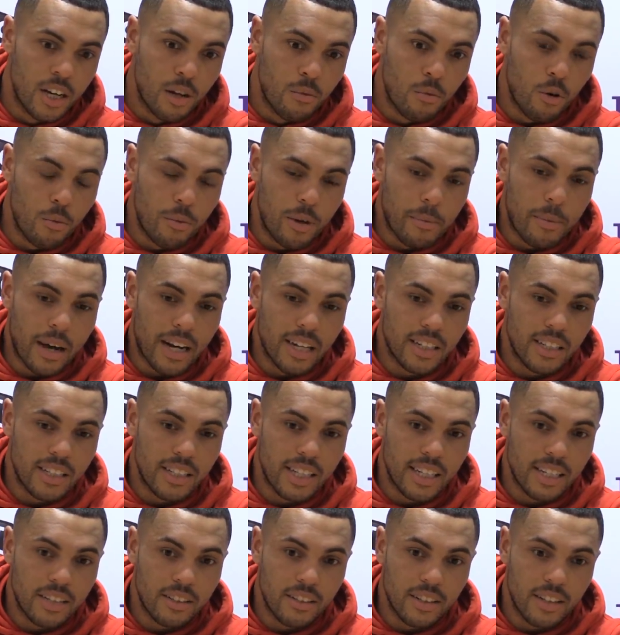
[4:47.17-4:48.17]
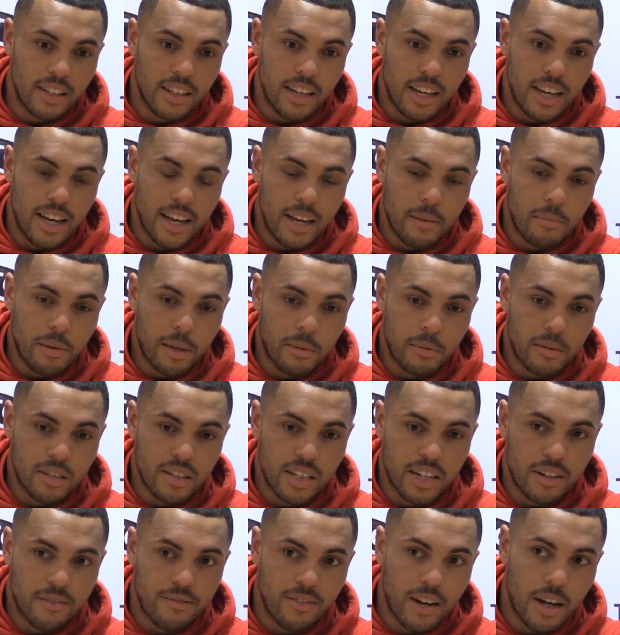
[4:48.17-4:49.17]
what we managed to didn't be able to
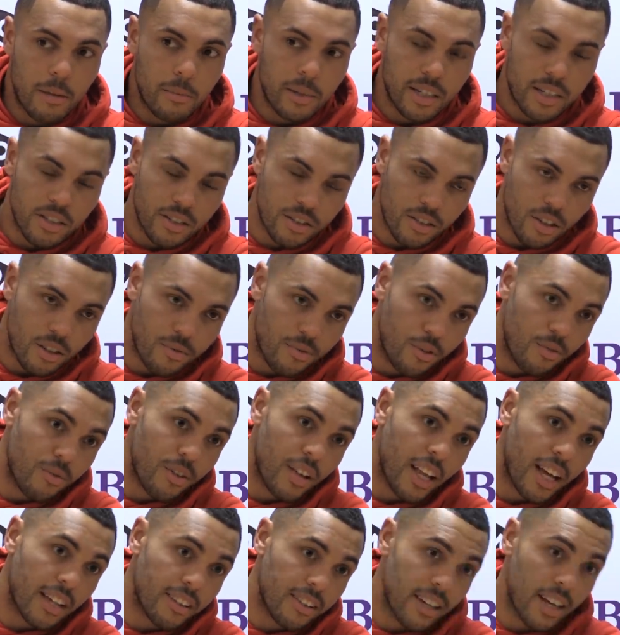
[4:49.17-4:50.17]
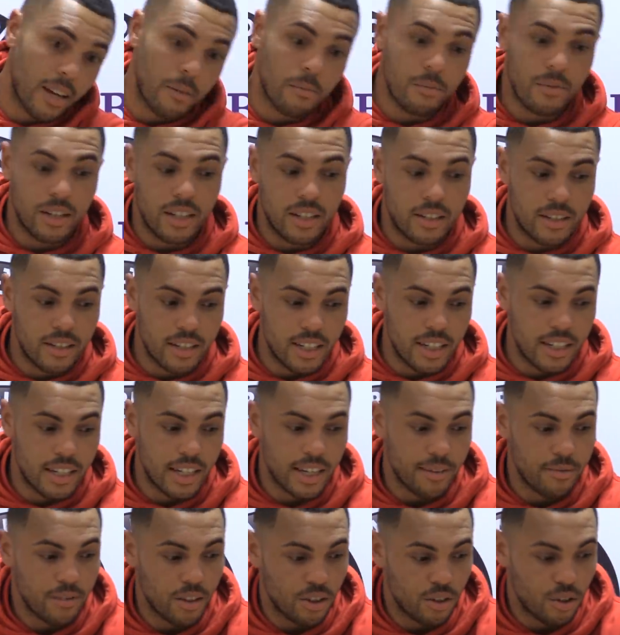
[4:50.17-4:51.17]
see our families and stuff over that time, he's
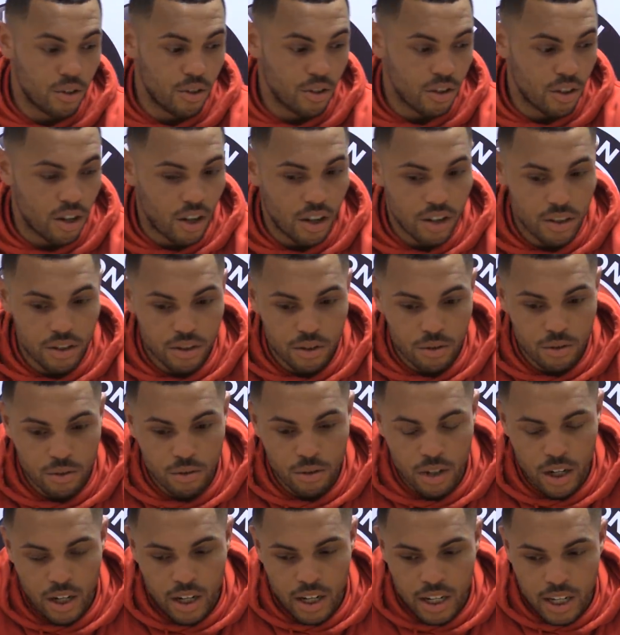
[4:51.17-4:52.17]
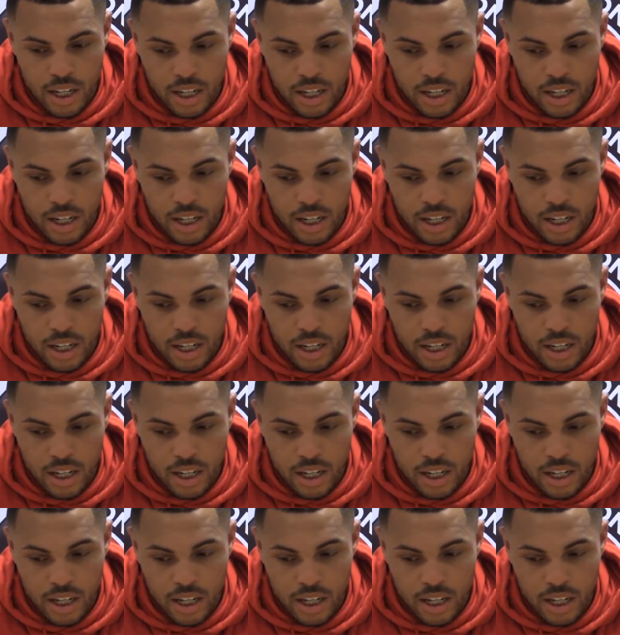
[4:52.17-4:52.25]
given to do it now, so